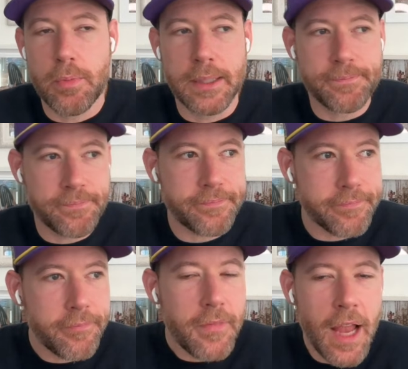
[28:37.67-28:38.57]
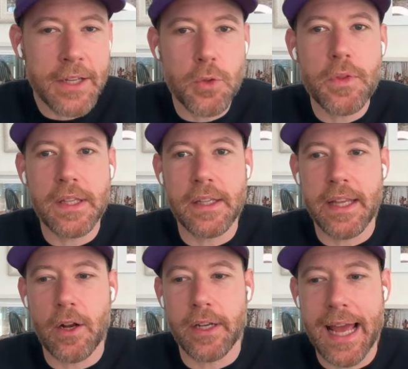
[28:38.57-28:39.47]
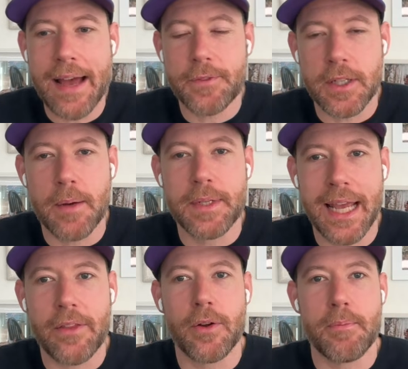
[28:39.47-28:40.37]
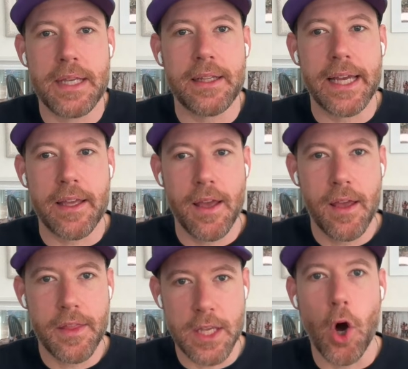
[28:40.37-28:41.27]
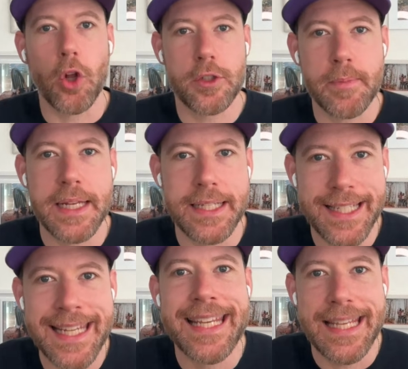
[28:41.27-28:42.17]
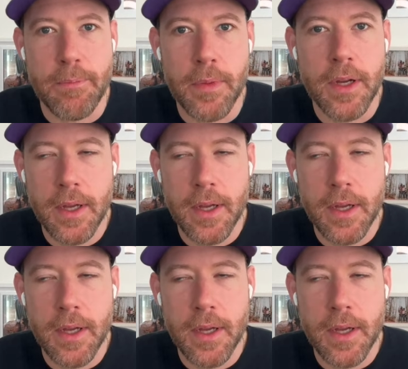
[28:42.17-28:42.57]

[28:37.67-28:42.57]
But I do think that they're going to have to come together and be like the ultimate team